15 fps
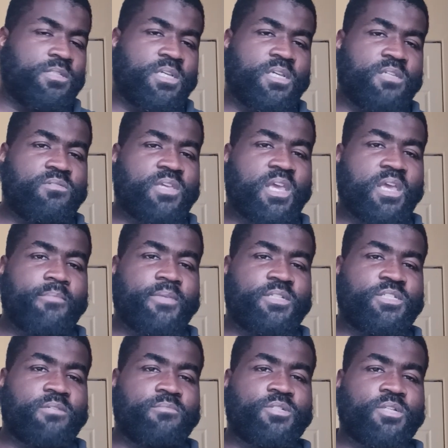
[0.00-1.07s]
You came at
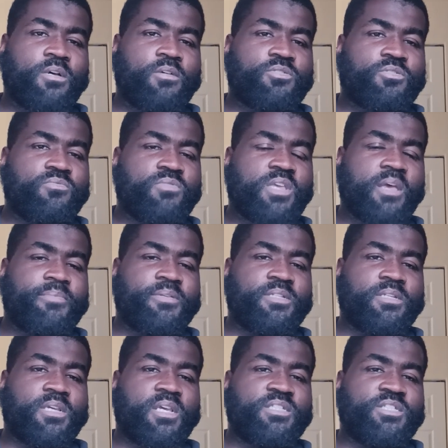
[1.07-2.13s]
Jim Jones. You kept
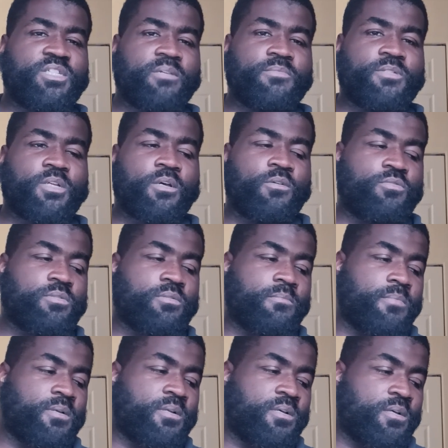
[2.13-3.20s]
it at Jim Jones.
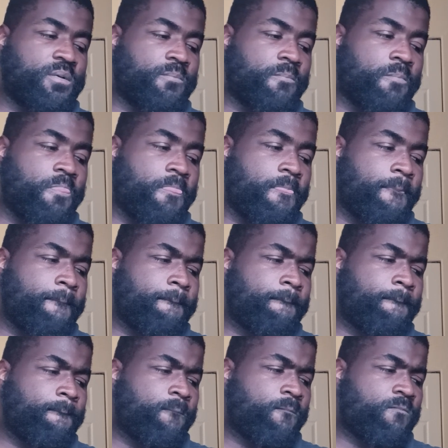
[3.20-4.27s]
But
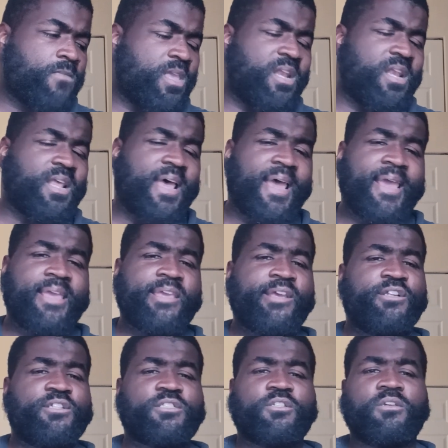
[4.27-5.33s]
and I ain't
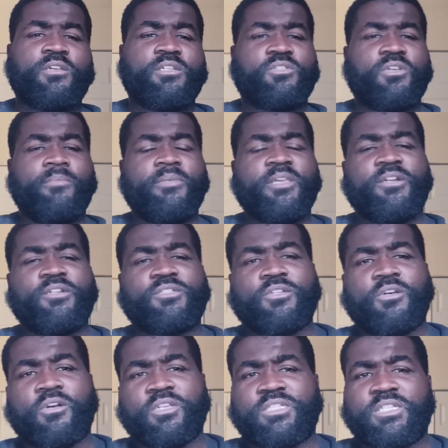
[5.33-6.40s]
hear the song yet. So I'm gonna hear the
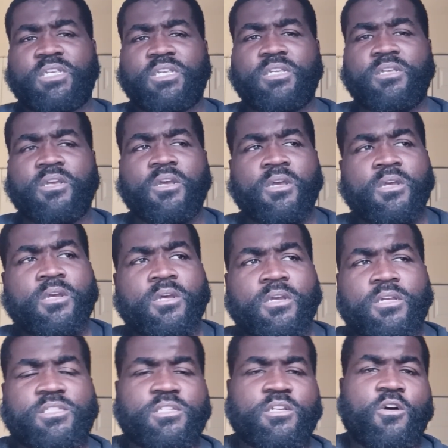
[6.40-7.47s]
song and see,
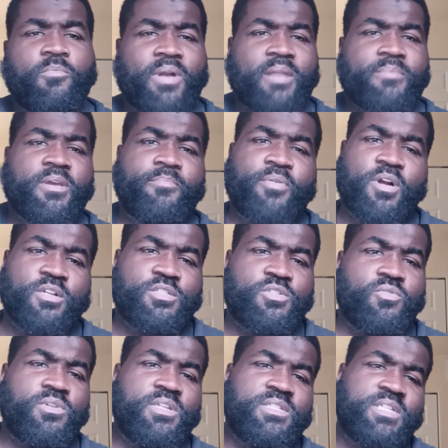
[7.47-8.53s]
because it's gonna probably be a part
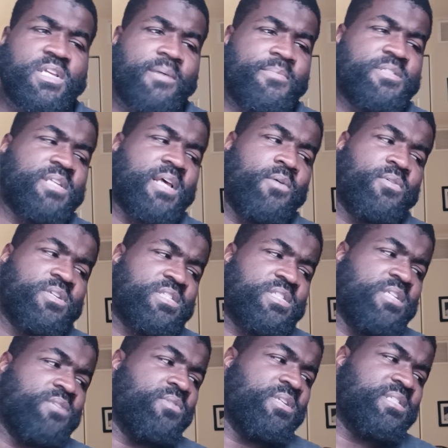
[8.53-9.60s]
two of this. Because I want to
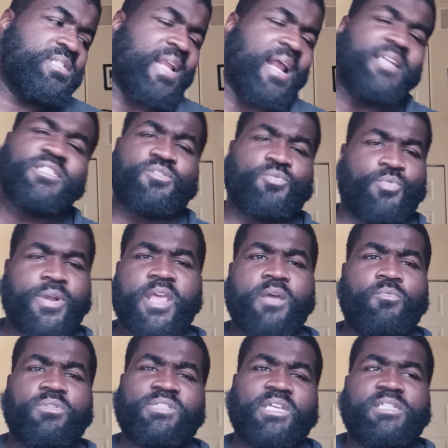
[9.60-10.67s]
see what he said. I just
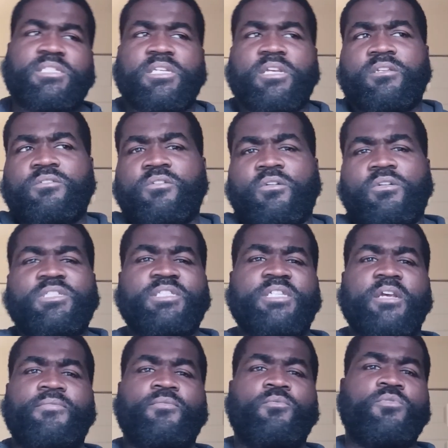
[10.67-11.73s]
read what they said. And you know, it's
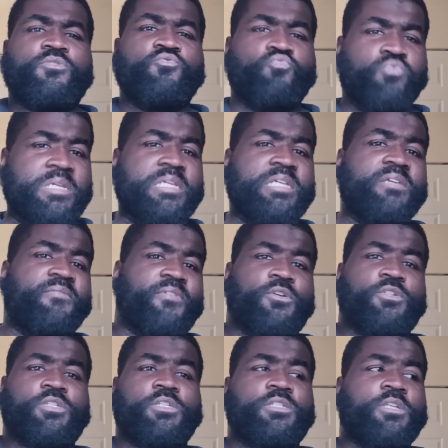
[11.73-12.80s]
different when you read
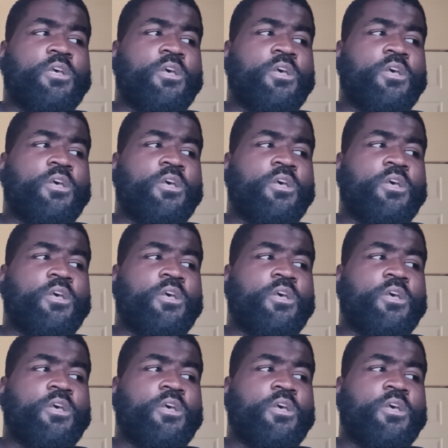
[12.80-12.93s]
versus